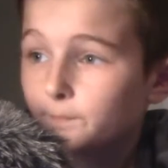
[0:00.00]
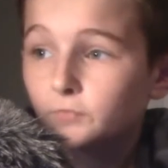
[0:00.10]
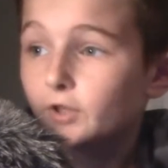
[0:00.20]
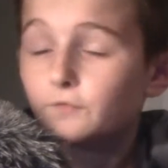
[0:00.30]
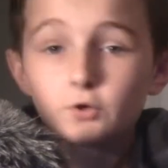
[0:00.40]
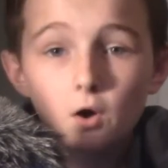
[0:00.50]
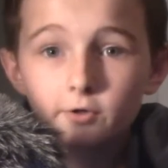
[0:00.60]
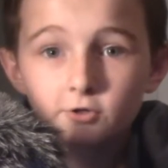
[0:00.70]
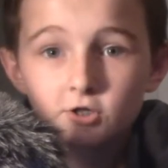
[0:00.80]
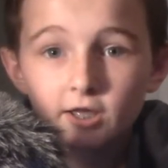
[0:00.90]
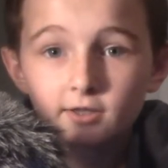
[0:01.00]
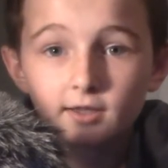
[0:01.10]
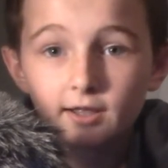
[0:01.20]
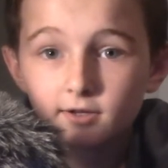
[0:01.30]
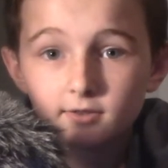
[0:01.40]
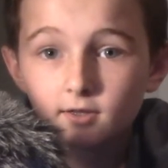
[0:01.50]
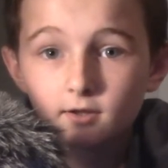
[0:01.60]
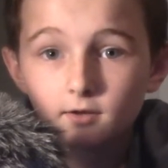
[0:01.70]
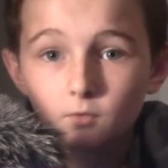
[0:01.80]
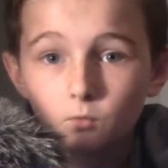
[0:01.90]
If you don't understand
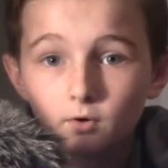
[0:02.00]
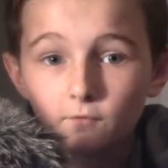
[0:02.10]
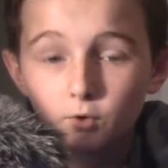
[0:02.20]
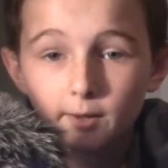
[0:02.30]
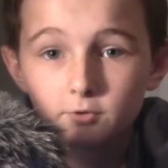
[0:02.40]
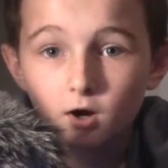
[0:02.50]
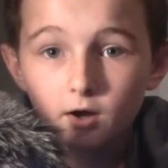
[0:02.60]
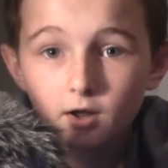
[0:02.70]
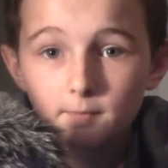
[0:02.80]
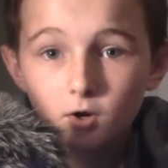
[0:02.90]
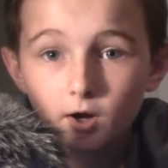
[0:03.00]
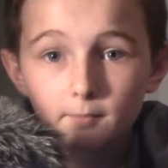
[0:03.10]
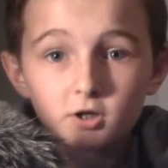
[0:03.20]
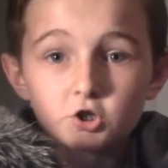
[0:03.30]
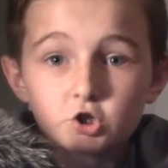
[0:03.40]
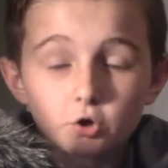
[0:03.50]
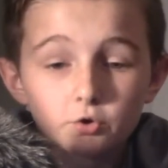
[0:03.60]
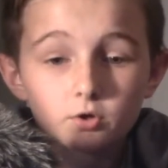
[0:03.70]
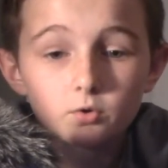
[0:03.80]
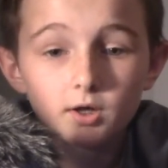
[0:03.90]
anything of what I'm talking about, I'm gonna show
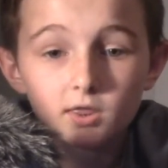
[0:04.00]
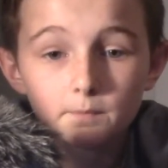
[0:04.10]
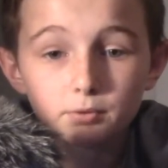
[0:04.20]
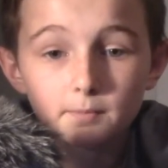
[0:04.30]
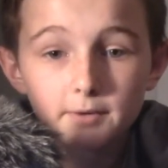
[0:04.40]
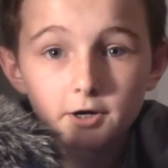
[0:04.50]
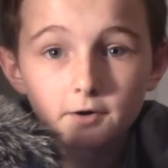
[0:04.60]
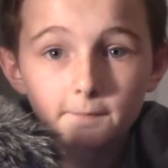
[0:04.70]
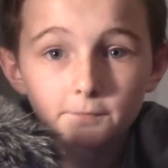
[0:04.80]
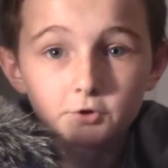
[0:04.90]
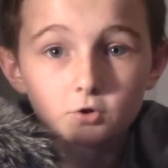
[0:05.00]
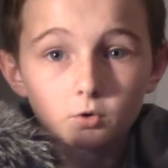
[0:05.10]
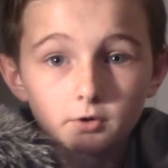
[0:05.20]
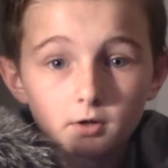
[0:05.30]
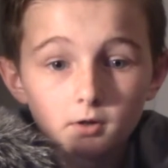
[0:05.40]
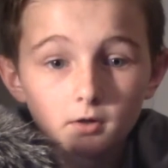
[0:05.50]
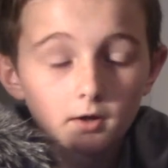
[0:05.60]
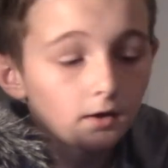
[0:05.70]
you in the Premiere tutorial